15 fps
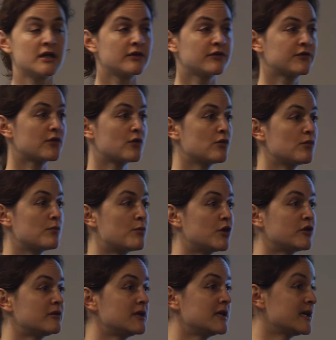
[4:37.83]
So
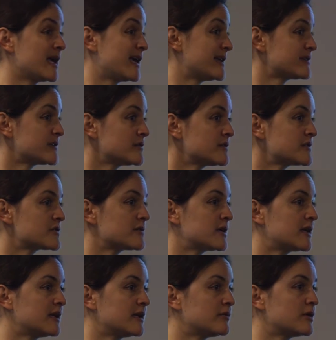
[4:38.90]
modeling isn't
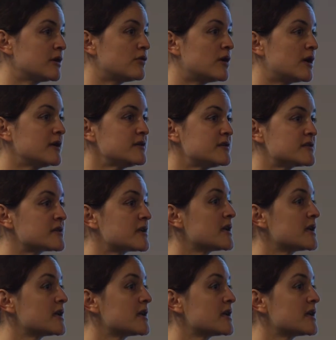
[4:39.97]
strictly required,